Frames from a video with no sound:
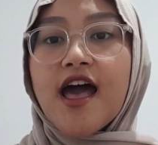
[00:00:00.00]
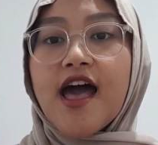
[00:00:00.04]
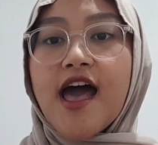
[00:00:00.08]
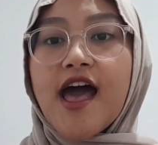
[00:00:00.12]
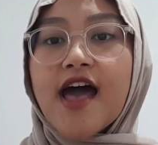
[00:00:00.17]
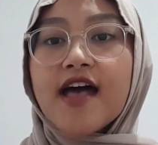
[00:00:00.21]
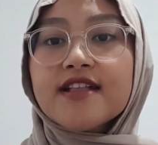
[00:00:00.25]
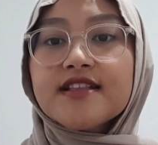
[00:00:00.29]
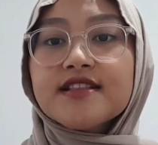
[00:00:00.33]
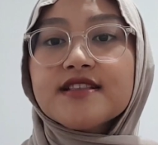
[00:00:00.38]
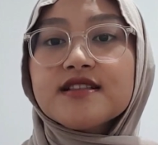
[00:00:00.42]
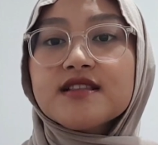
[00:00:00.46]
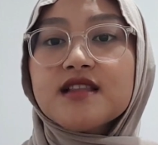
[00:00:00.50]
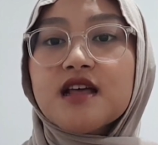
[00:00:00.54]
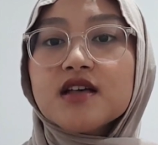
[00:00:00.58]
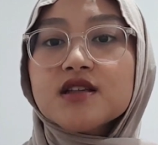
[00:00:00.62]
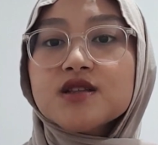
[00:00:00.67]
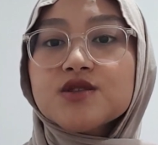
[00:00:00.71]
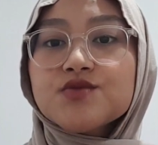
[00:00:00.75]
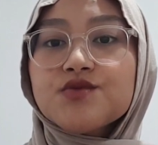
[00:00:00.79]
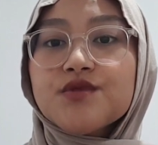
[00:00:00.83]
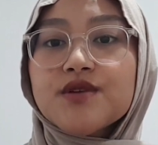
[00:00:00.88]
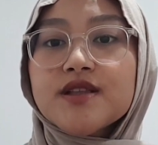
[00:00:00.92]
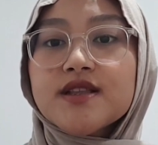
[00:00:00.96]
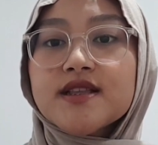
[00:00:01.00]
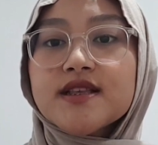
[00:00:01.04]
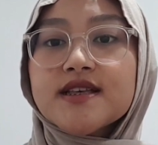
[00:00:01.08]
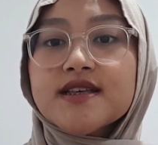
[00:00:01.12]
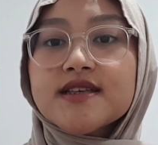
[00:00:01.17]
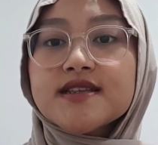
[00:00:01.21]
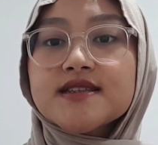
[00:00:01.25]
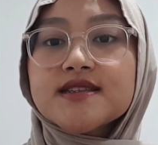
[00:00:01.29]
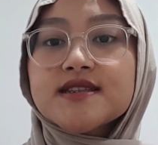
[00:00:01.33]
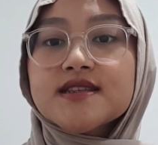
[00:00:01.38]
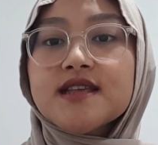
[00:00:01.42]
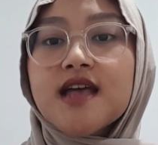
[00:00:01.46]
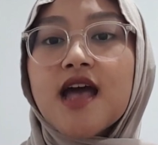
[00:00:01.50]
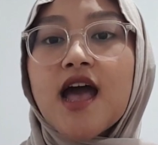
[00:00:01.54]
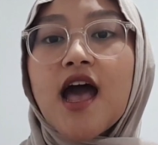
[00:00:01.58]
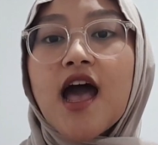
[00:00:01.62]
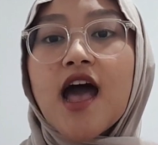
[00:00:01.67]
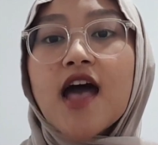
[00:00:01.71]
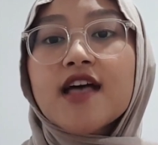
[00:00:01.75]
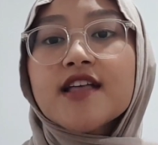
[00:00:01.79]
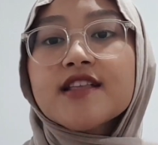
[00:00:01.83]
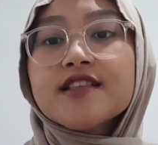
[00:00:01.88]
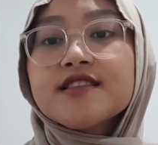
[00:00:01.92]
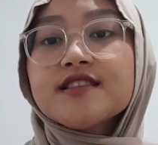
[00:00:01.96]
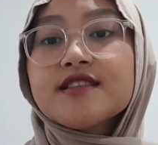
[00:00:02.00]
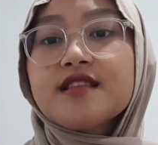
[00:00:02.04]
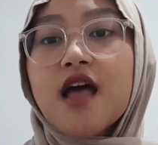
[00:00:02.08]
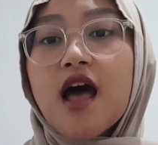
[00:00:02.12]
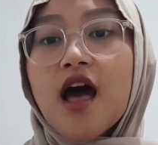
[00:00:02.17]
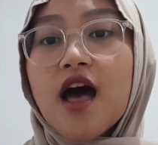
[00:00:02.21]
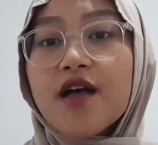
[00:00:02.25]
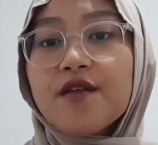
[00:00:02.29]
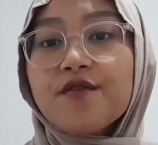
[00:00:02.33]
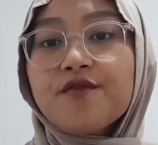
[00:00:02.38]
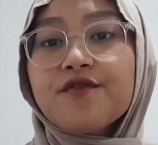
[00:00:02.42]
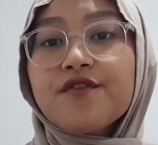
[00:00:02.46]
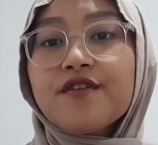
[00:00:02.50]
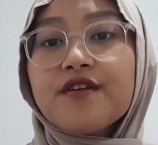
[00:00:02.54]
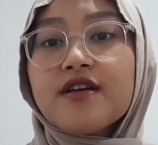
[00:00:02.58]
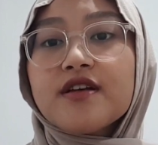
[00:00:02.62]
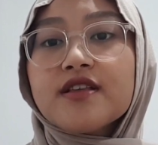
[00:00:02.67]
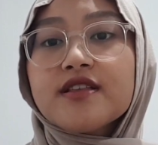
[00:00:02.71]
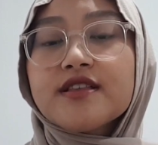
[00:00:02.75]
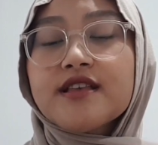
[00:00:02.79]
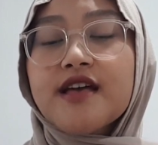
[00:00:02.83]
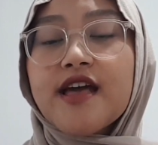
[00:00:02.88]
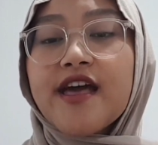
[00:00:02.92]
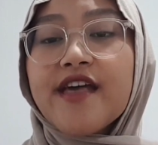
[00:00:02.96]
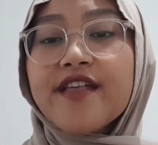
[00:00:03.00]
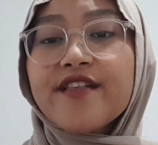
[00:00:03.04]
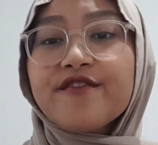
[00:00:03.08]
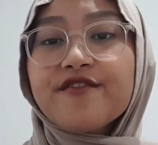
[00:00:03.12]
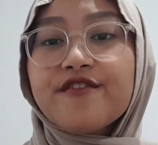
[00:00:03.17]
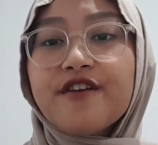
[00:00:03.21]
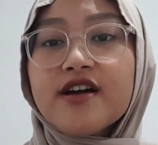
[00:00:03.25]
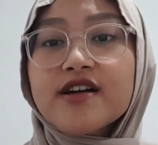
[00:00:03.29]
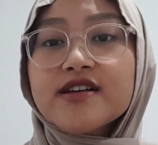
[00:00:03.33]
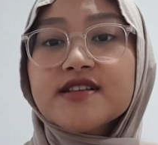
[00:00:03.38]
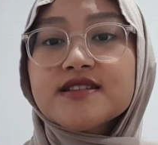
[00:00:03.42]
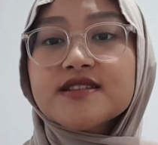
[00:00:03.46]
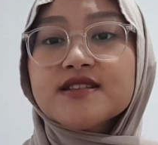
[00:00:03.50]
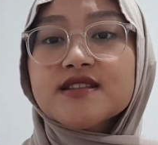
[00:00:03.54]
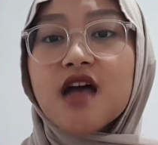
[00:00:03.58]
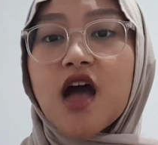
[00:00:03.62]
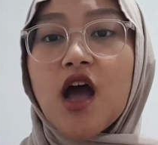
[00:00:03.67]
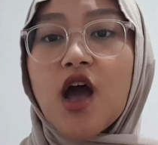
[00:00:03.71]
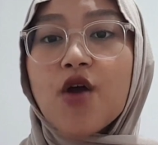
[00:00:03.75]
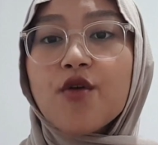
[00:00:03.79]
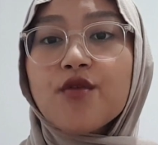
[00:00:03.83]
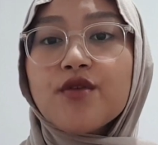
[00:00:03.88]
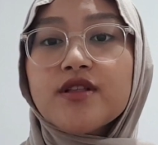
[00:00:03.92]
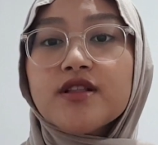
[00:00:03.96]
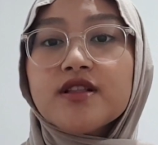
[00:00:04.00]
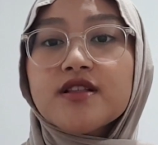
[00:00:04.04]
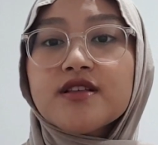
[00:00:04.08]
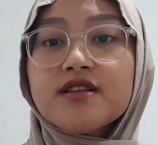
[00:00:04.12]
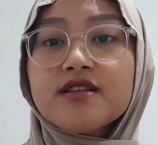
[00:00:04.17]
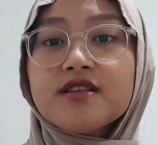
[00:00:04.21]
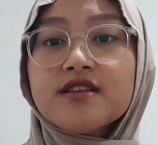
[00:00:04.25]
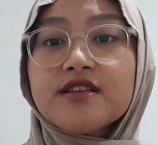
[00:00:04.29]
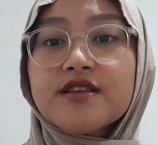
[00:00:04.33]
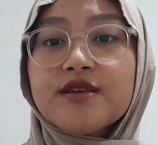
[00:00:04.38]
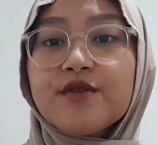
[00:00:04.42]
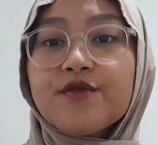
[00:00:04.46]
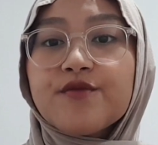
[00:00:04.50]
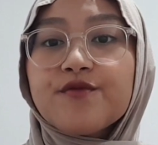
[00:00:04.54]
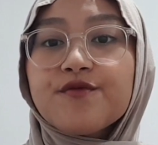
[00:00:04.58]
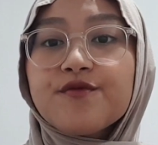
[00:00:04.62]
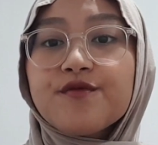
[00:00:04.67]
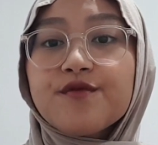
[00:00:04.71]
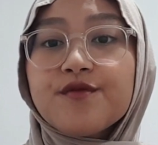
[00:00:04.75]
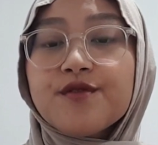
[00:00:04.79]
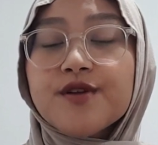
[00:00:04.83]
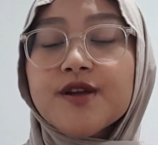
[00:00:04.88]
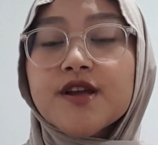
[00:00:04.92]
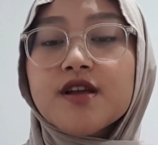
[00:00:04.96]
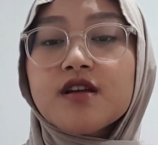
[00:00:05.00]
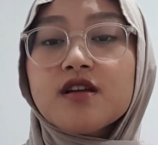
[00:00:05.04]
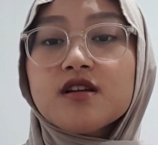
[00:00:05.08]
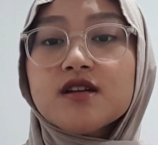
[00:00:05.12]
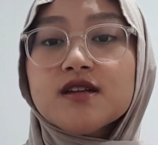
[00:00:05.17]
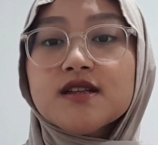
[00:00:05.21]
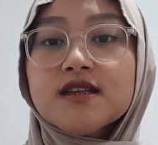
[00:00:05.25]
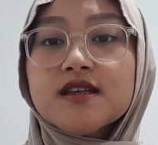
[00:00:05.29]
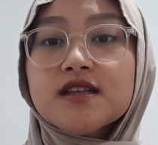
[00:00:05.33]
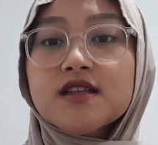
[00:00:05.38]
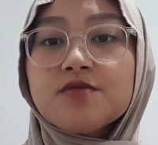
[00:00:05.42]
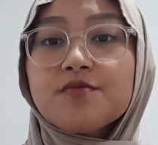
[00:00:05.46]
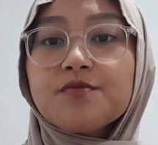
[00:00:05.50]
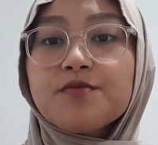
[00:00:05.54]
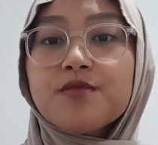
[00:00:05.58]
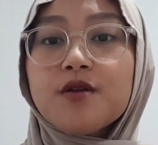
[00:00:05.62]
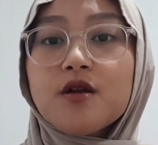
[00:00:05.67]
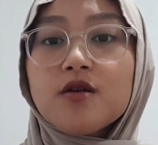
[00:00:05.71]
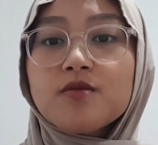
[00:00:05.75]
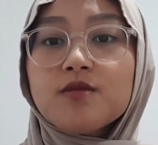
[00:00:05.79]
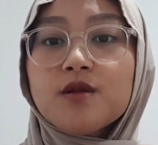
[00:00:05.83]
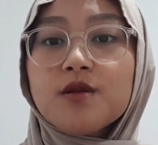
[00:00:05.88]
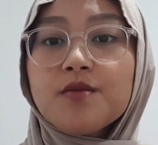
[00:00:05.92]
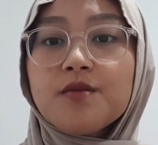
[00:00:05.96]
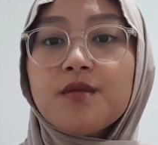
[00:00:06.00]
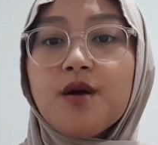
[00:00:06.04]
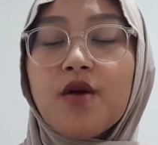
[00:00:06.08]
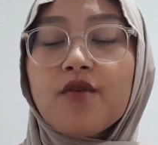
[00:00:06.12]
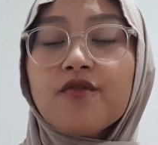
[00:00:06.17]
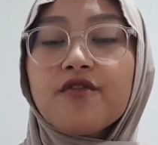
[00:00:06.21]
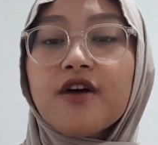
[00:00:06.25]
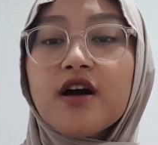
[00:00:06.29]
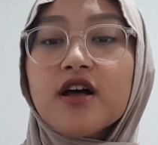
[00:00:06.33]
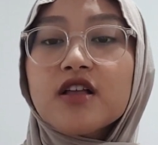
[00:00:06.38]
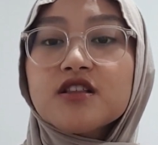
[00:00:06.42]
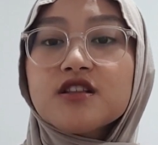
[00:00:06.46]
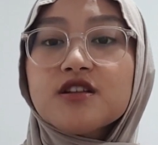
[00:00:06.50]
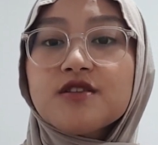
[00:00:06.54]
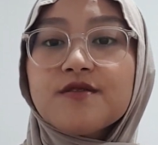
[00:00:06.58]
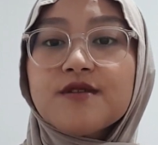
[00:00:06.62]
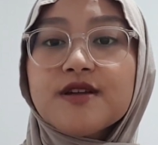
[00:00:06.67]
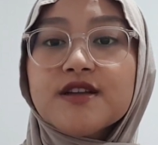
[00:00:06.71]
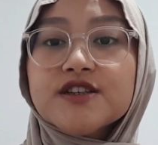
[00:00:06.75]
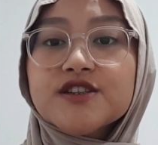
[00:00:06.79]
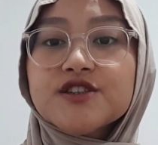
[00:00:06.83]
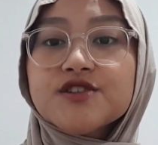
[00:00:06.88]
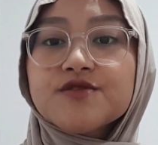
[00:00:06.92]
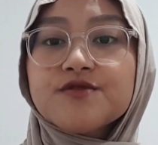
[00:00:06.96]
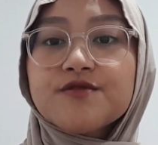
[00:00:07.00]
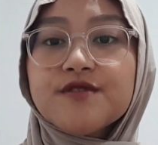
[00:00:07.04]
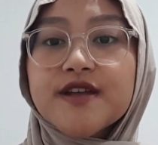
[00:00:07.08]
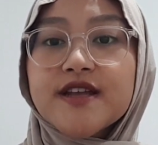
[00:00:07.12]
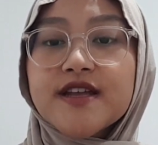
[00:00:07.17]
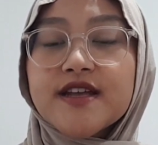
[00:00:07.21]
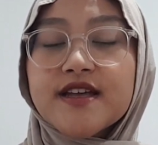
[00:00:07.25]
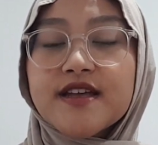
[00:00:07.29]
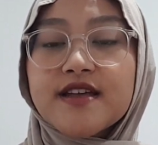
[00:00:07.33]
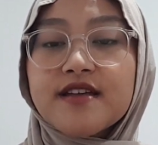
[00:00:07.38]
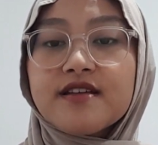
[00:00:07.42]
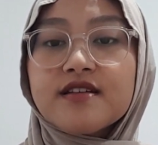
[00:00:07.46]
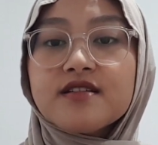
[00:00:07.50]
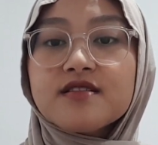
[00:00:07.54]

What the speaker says: And the last one is the advice I will give regarding the problem of underage drinking.